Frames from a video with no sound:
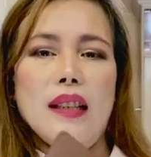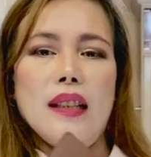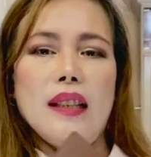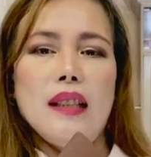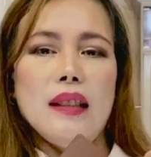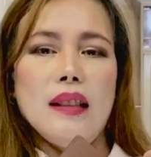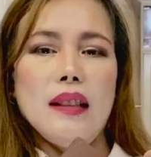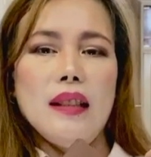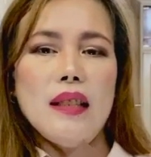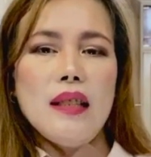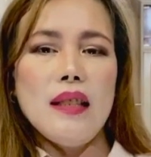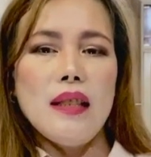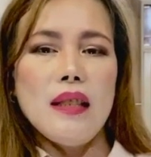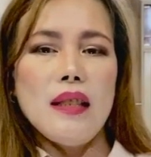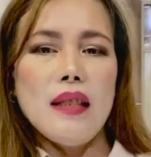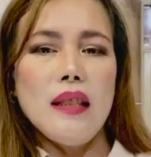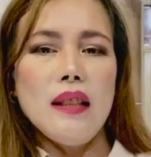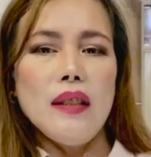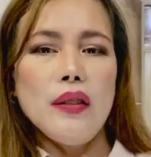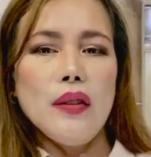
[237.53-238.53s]
it
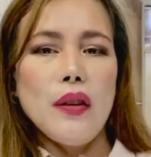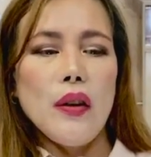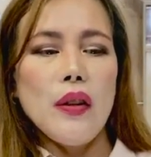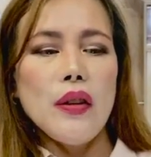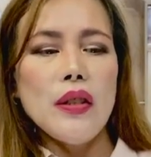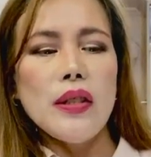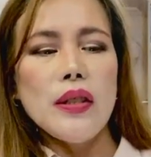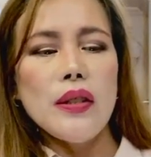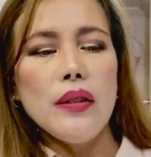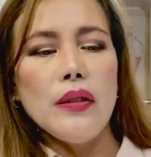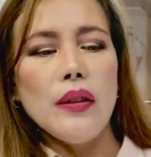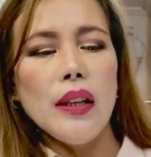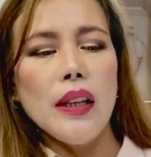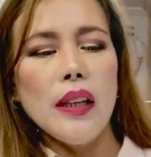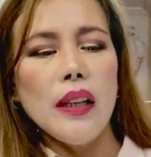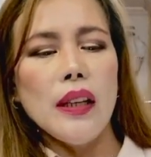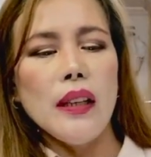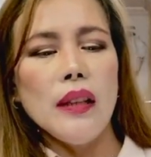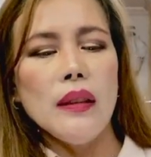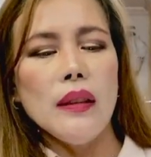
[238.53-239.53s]
is in
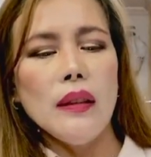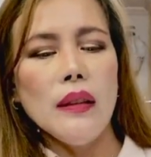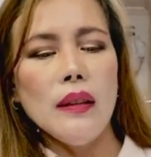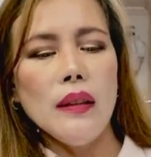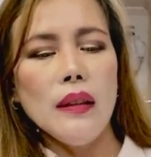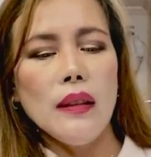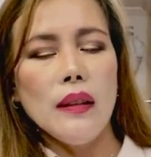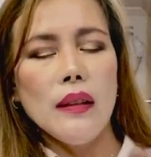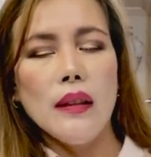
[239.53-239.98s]
grosgrain